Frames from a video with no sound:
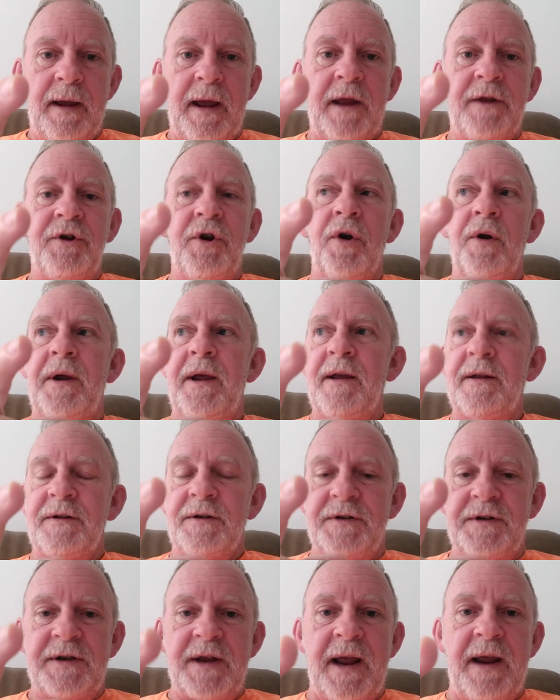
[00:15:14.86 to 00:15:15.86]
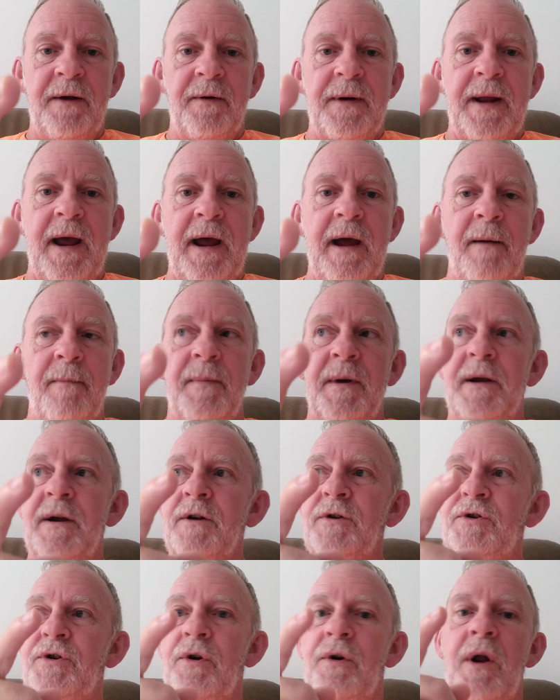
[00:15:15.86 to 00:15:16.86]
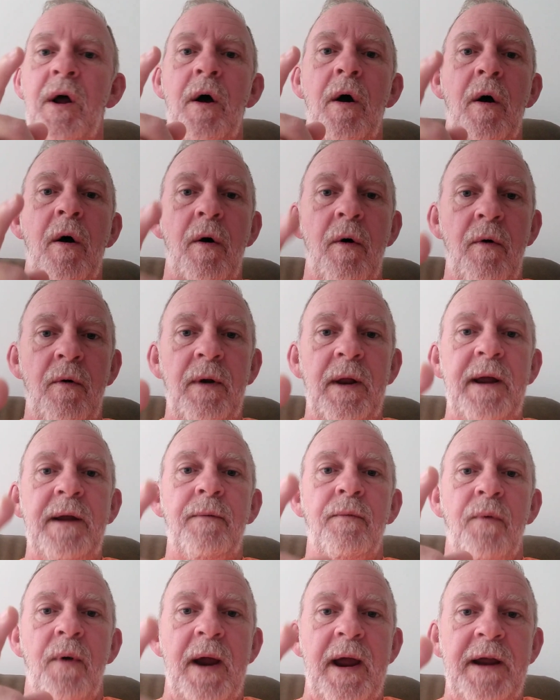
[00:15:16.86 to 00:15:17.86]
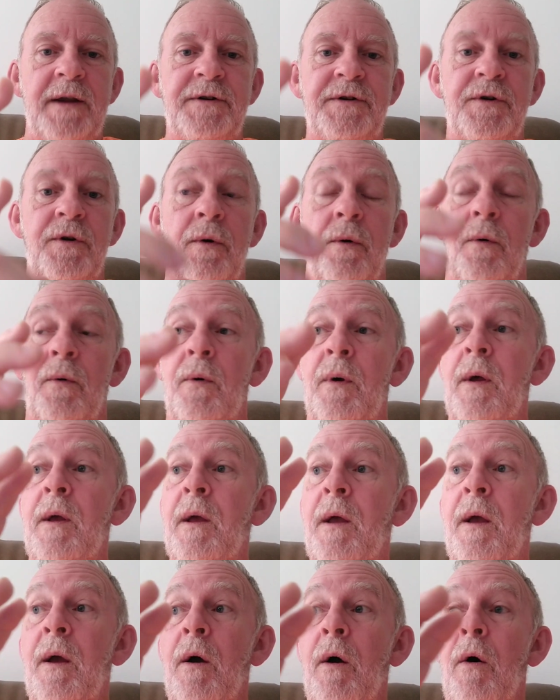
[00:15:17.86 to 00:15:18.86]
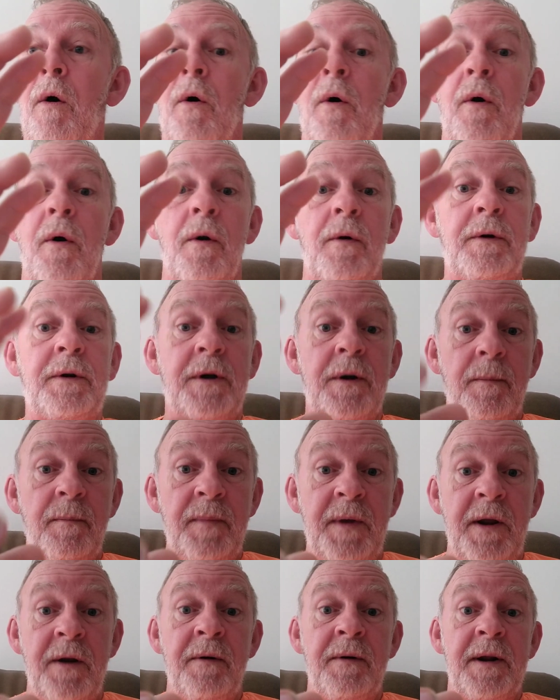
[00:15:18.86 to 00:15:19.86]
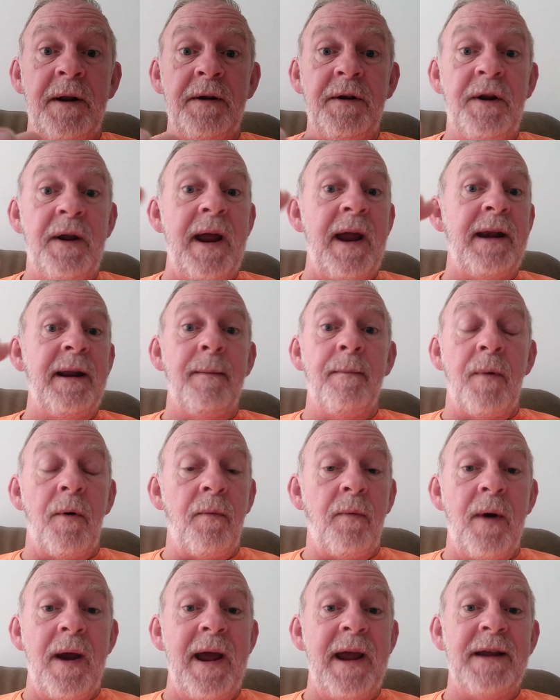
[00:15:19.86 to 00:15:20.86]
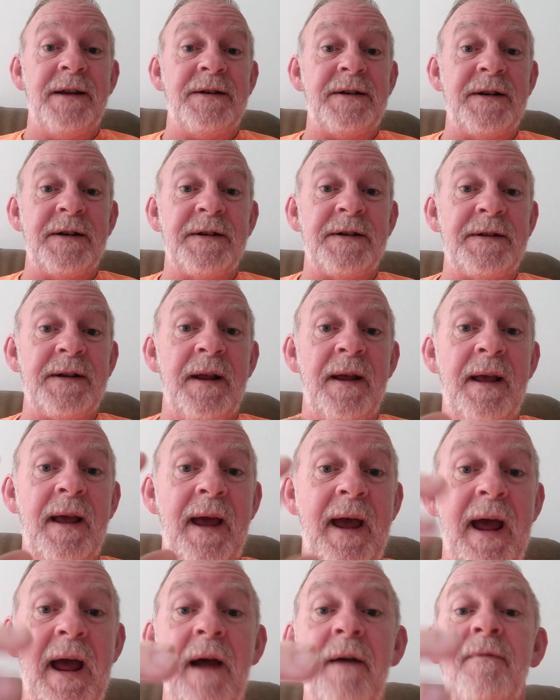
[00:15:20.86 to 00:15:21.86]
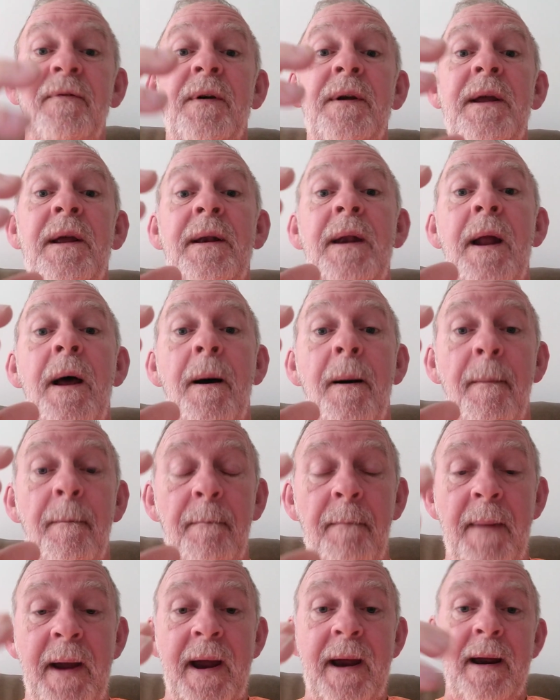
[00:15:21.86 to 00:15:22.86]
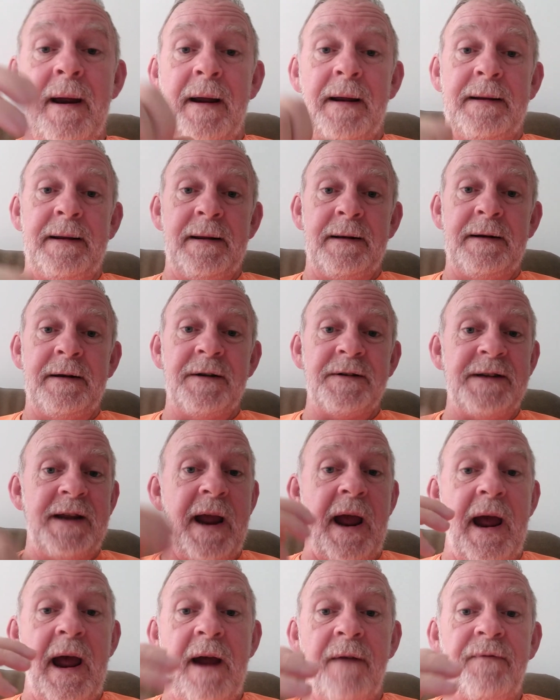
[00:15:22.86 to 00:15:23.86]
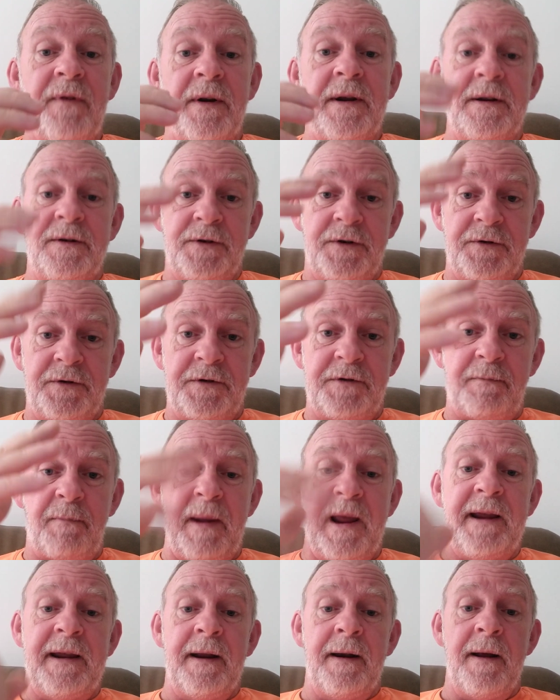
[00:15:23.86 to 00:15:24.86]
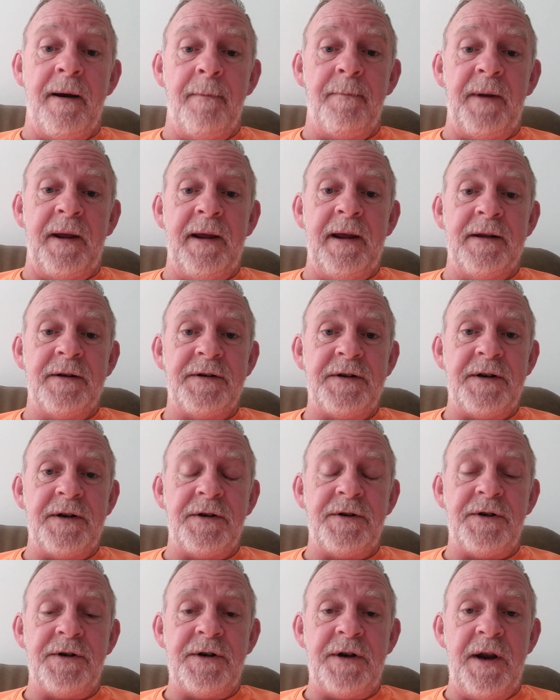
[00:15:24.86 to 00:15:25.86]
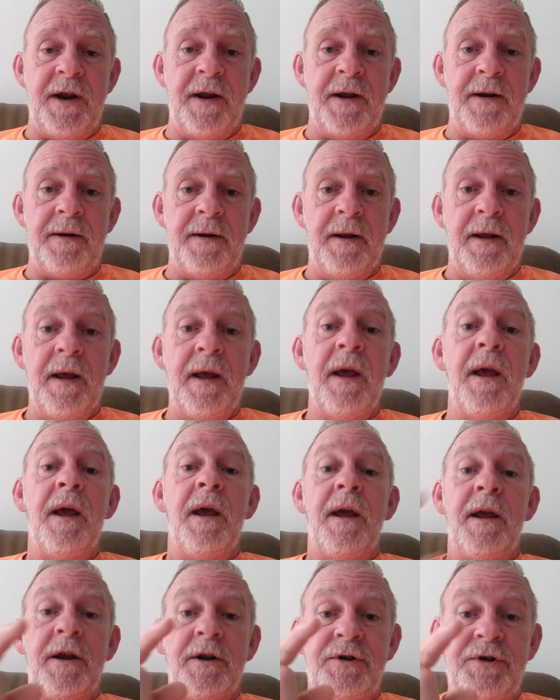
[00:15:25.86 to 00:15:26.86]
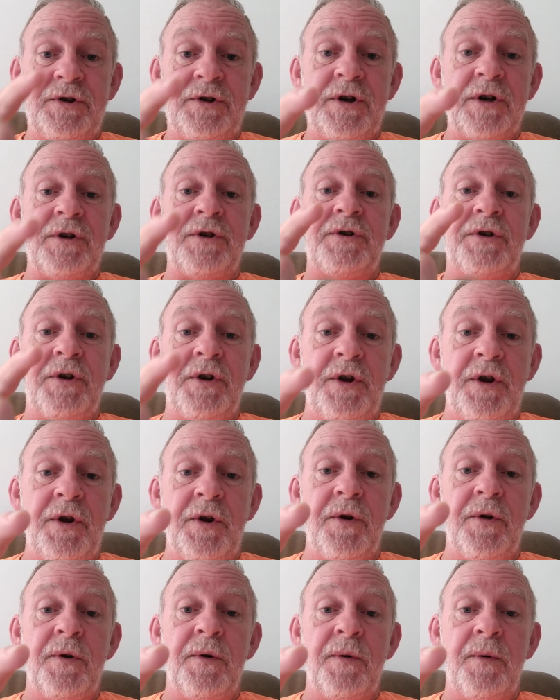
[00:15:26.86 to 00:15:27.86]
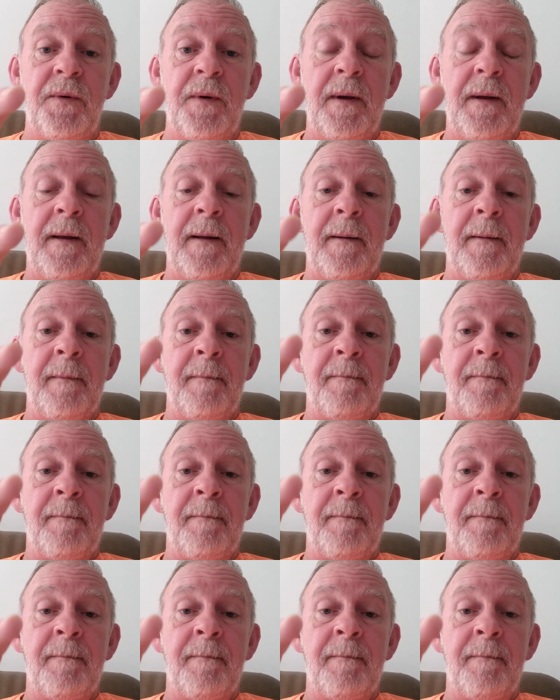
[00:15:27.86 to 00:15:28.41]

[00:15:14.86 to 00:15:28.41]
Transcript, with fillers: And you're getting singled out because you're the only racial or community, any racist African American, because the Africans are speaking up against this shit. It's just you,